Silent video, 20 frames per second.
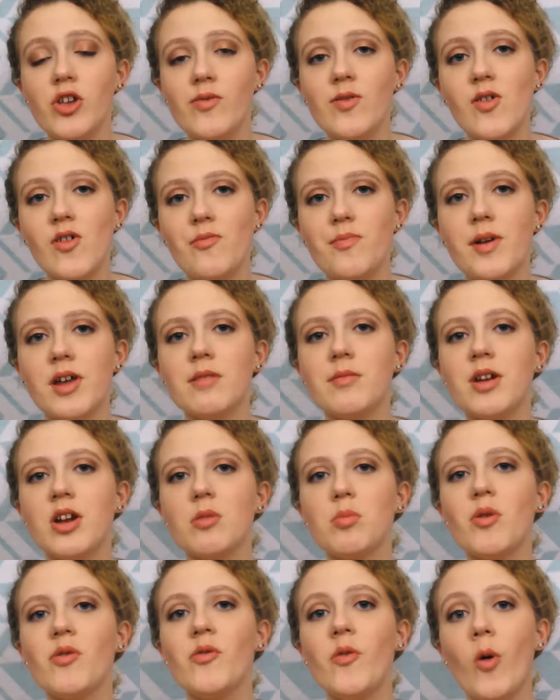If you have been
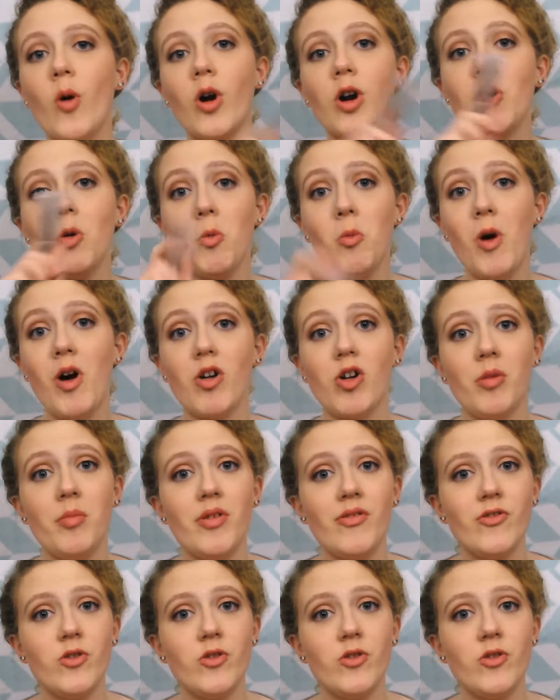here before, welcome.